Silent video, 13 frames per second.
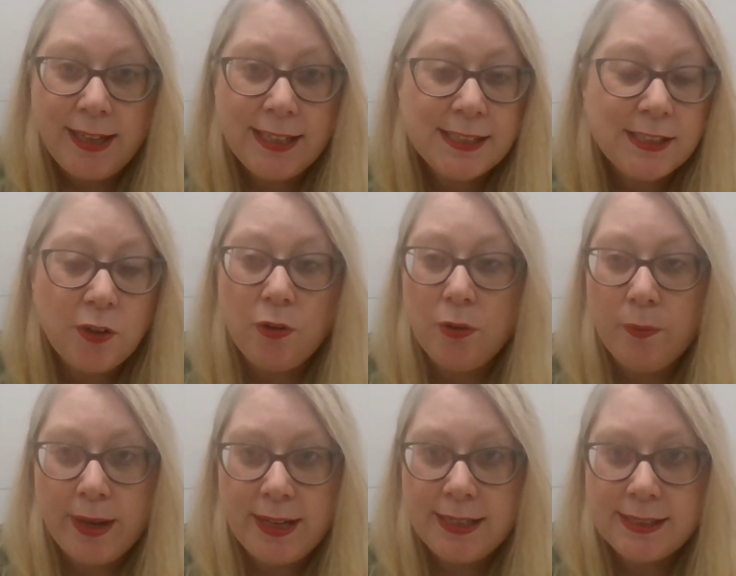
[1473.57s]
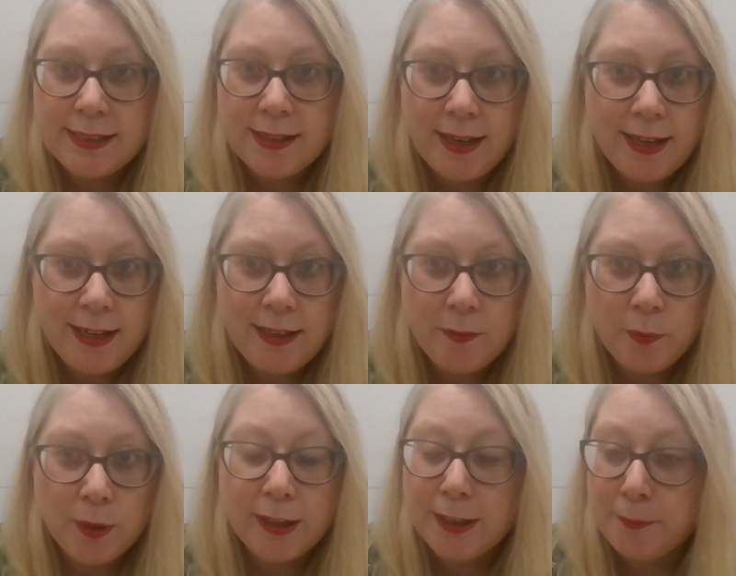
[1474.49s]
It's always a
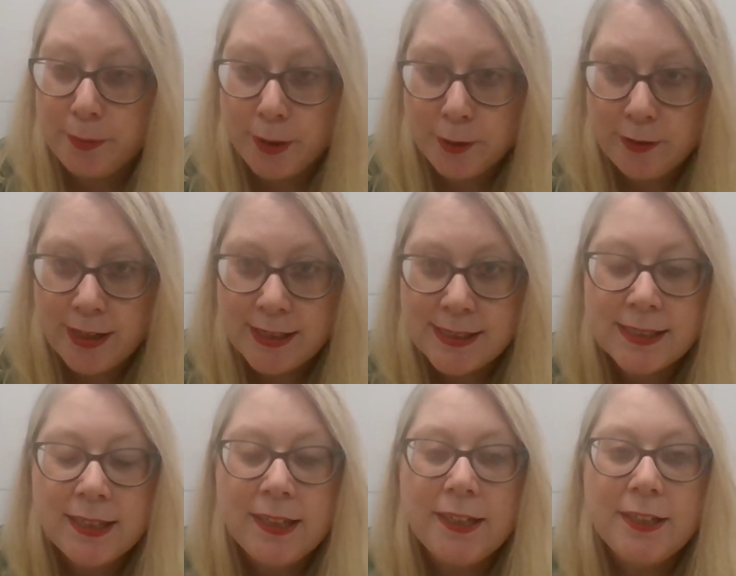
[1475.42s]
work in progress.